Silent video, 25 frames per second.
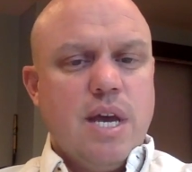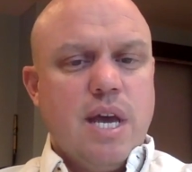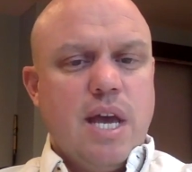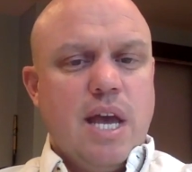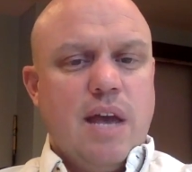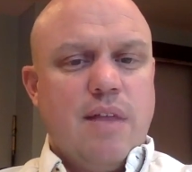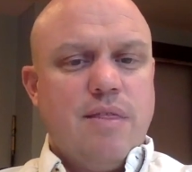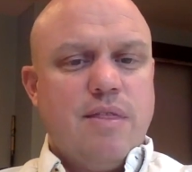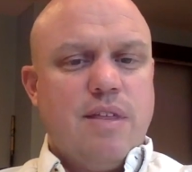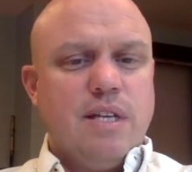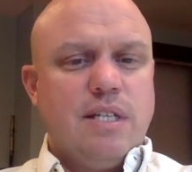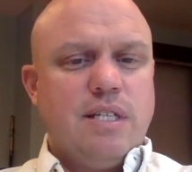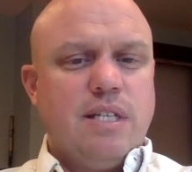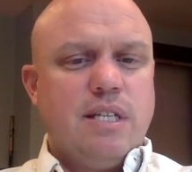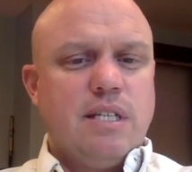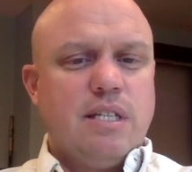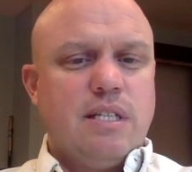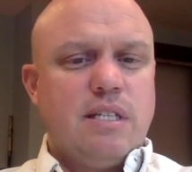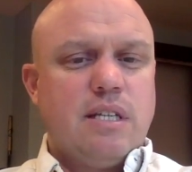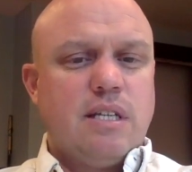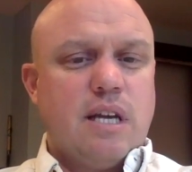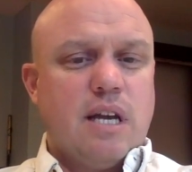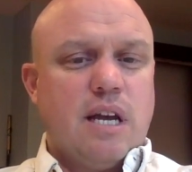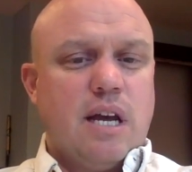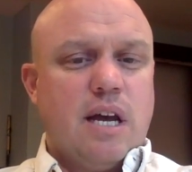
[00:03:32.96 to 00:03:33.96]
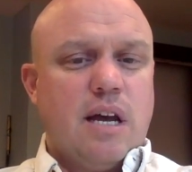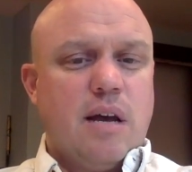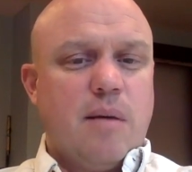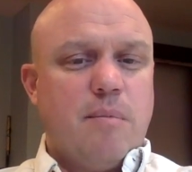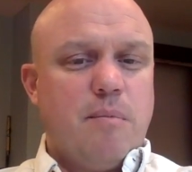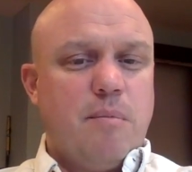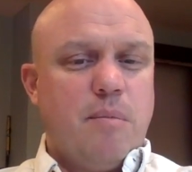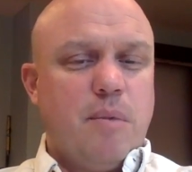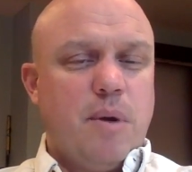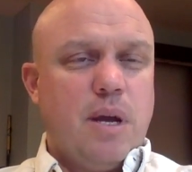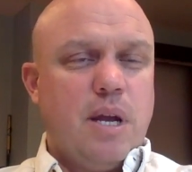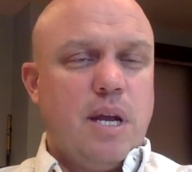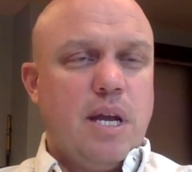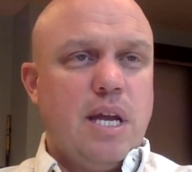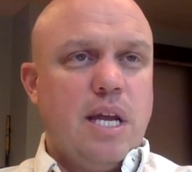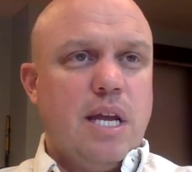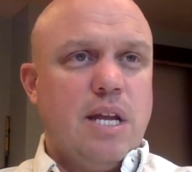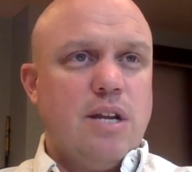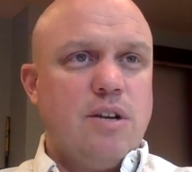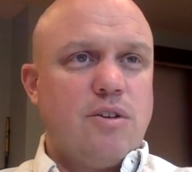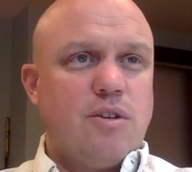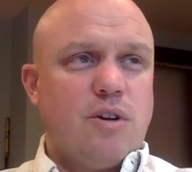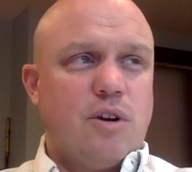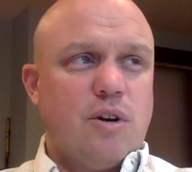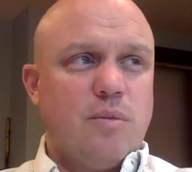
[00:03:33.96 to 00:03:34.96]
And this is
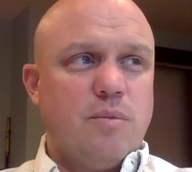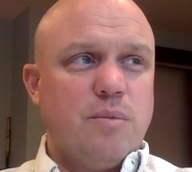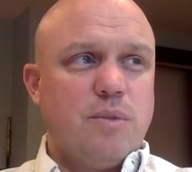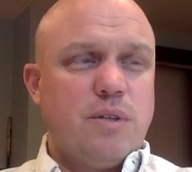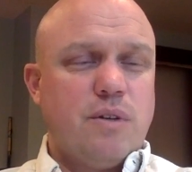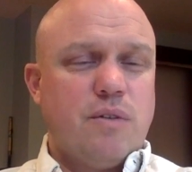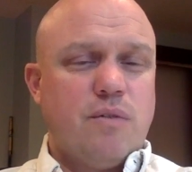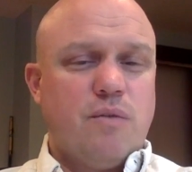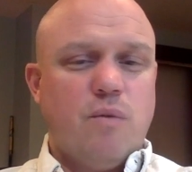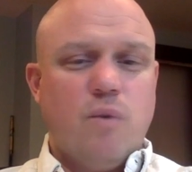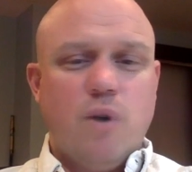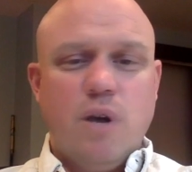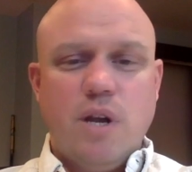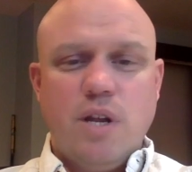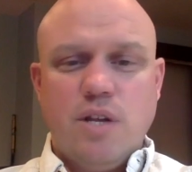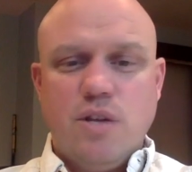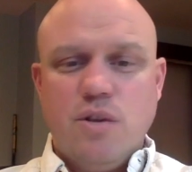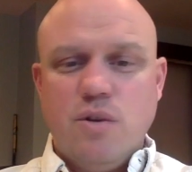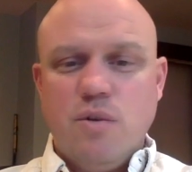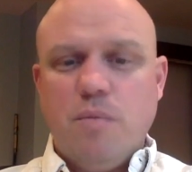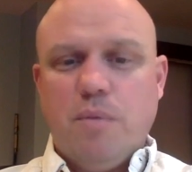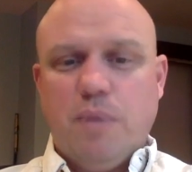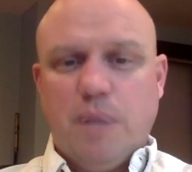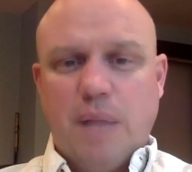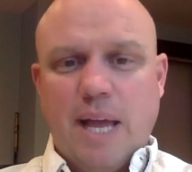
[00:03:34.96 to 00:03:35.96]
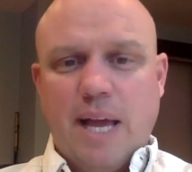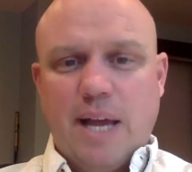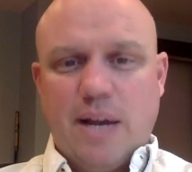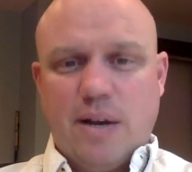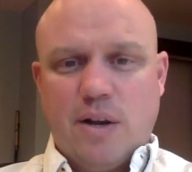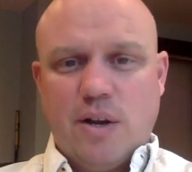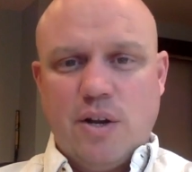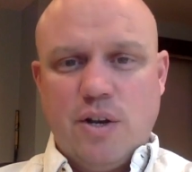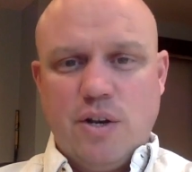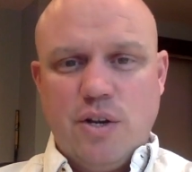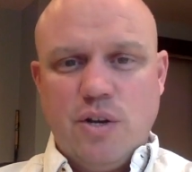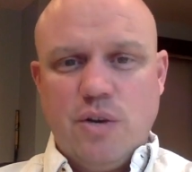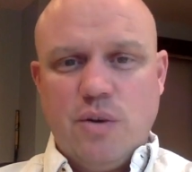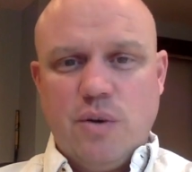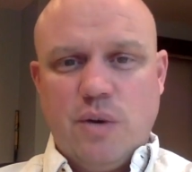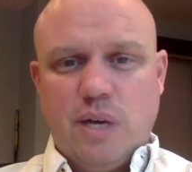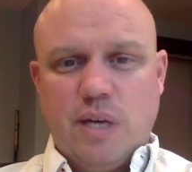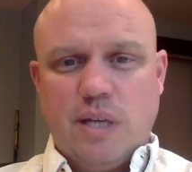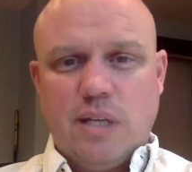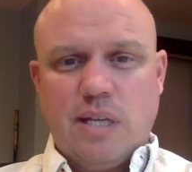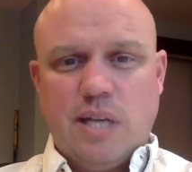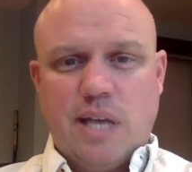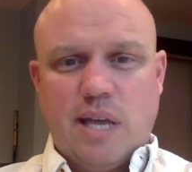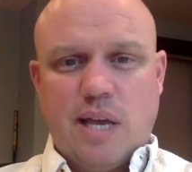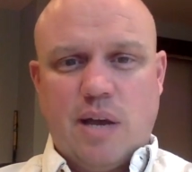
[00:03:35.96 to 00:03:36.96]
in terms of what you plan on
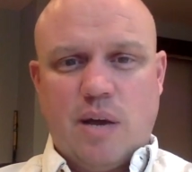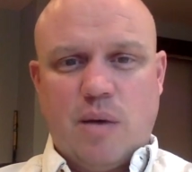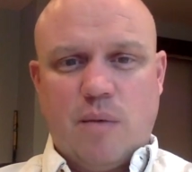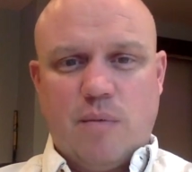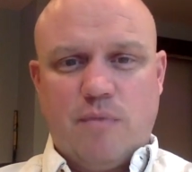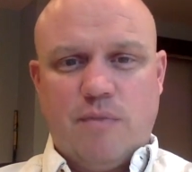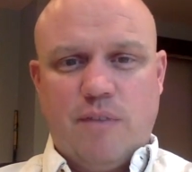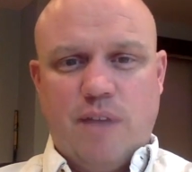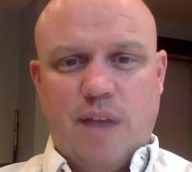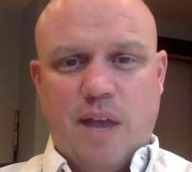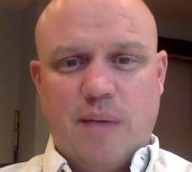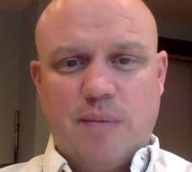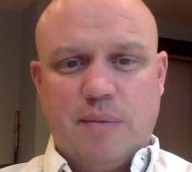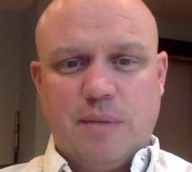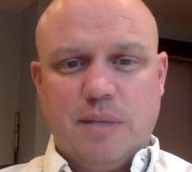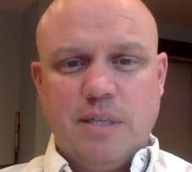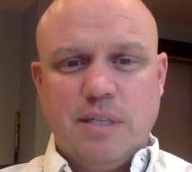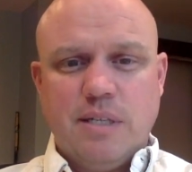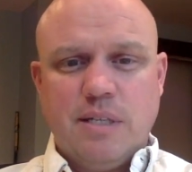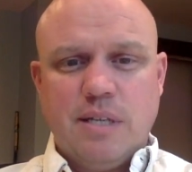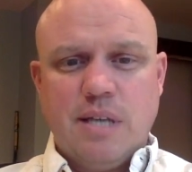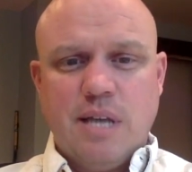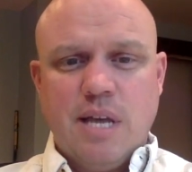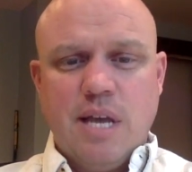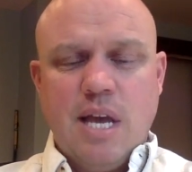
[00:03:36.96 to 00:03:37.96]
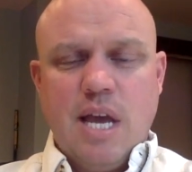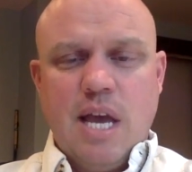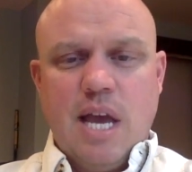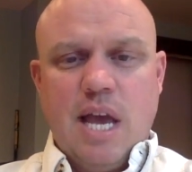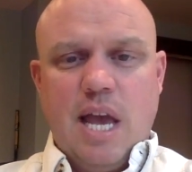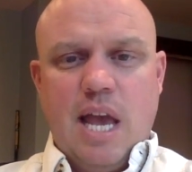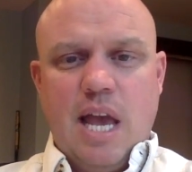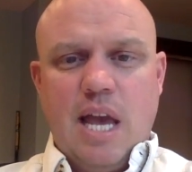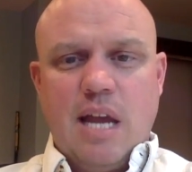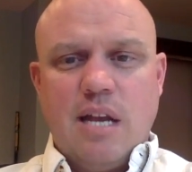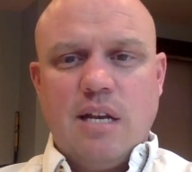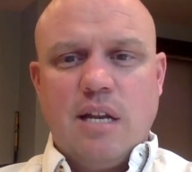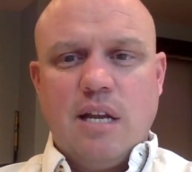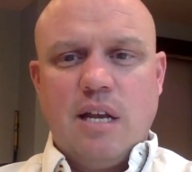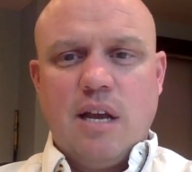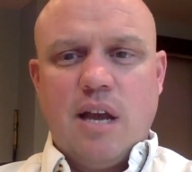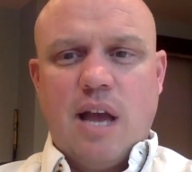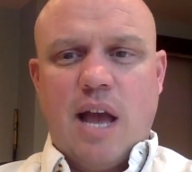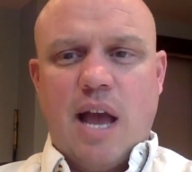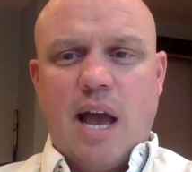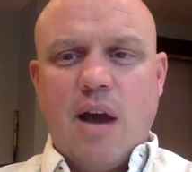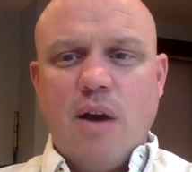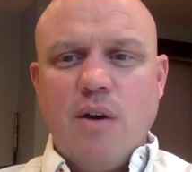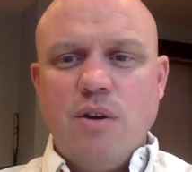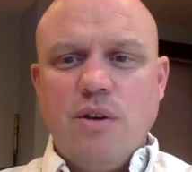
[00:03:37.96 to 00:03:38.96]
doing to help families and
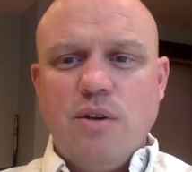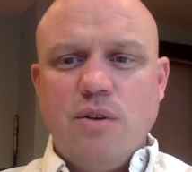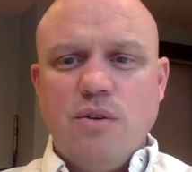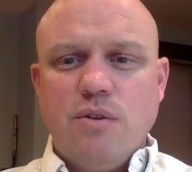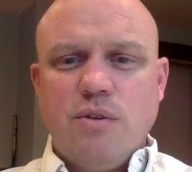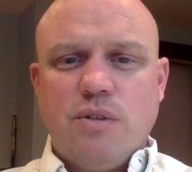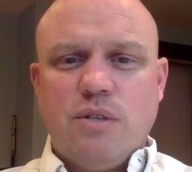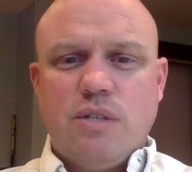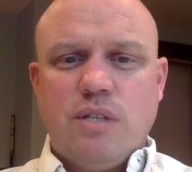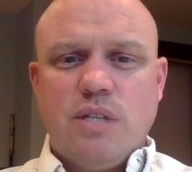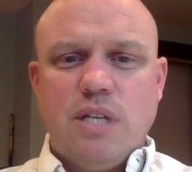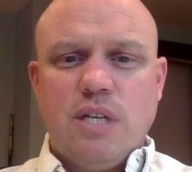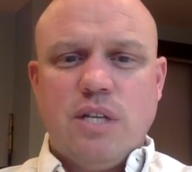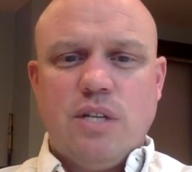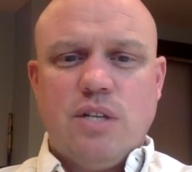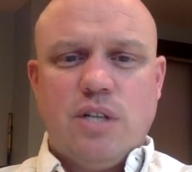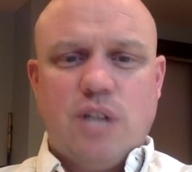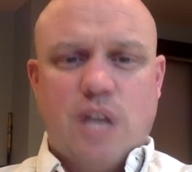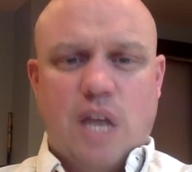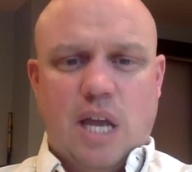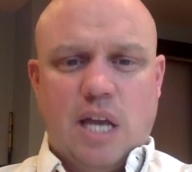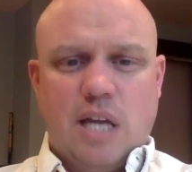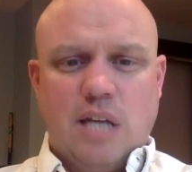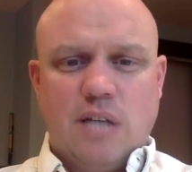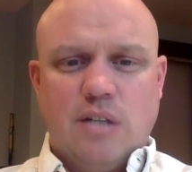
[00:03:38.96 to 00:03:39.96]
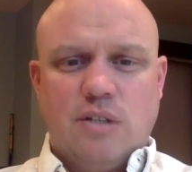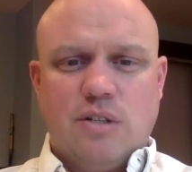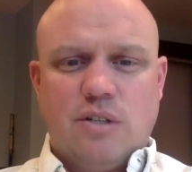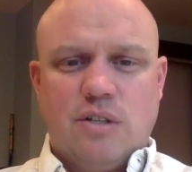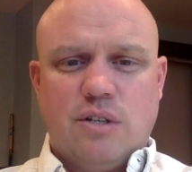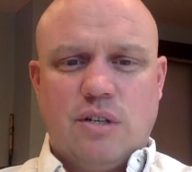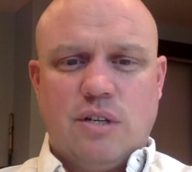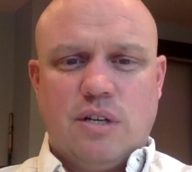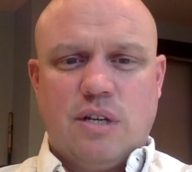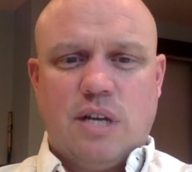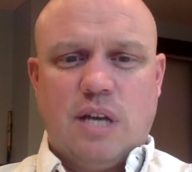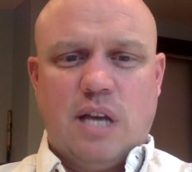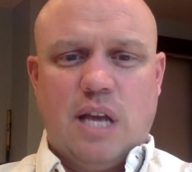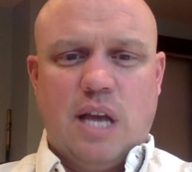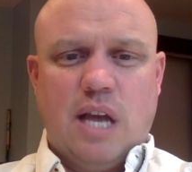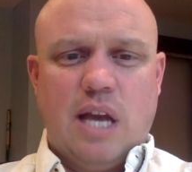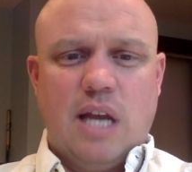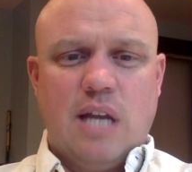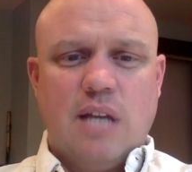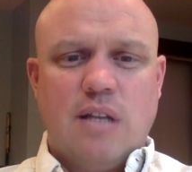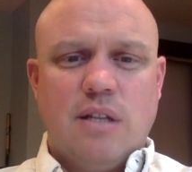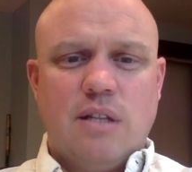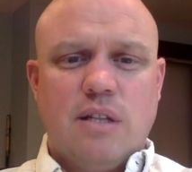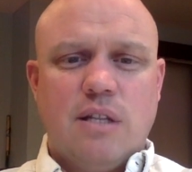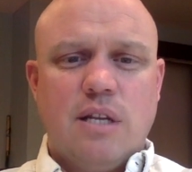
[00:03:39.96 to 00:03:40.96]
how you see change,
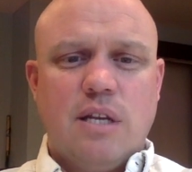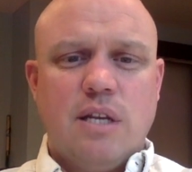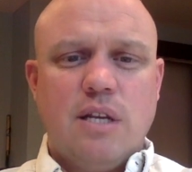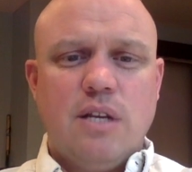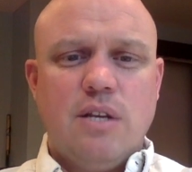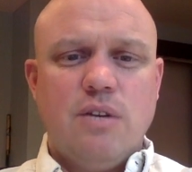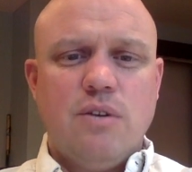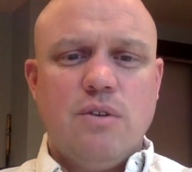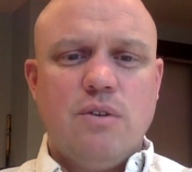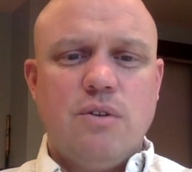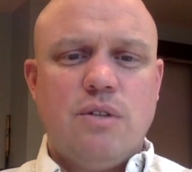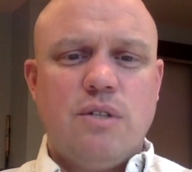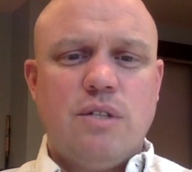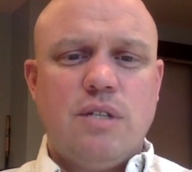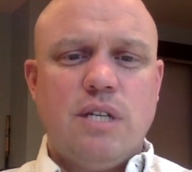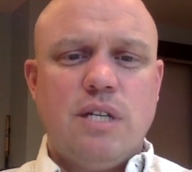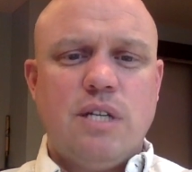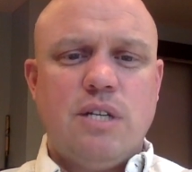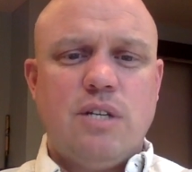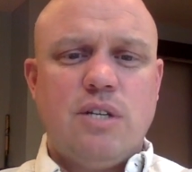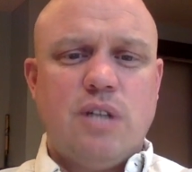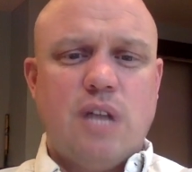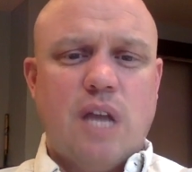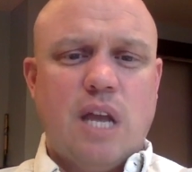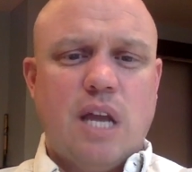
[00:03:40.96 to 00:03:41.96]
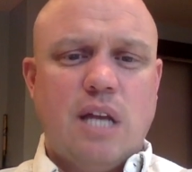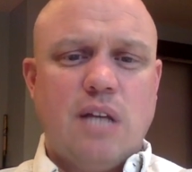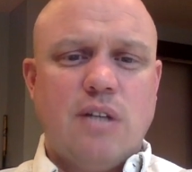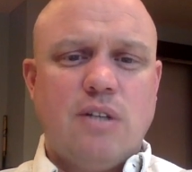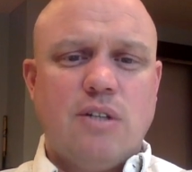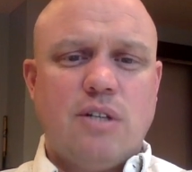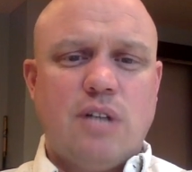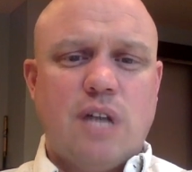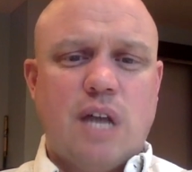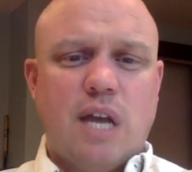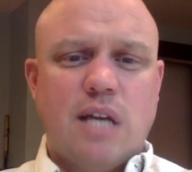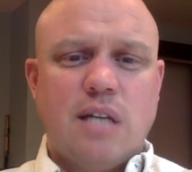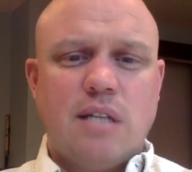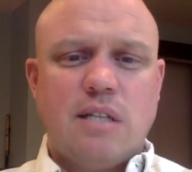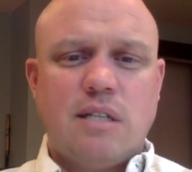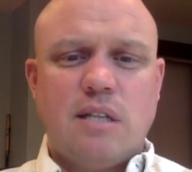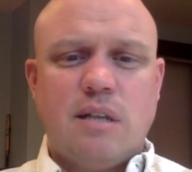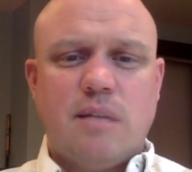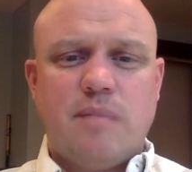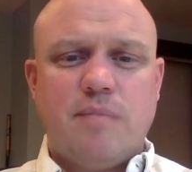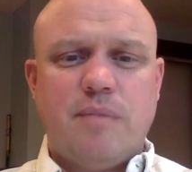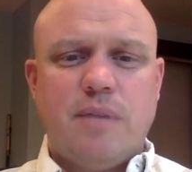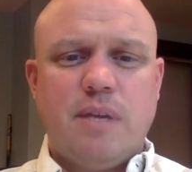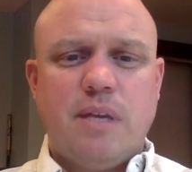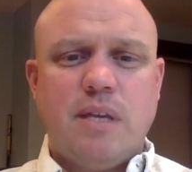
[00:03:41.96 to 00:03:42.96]
and that you see change as
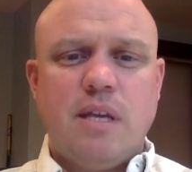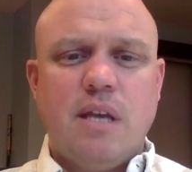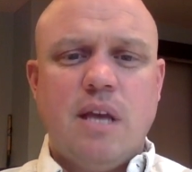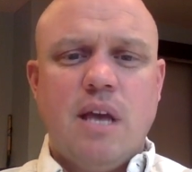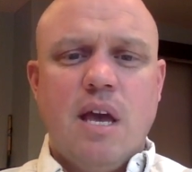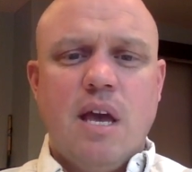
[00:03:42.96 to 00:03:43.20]
something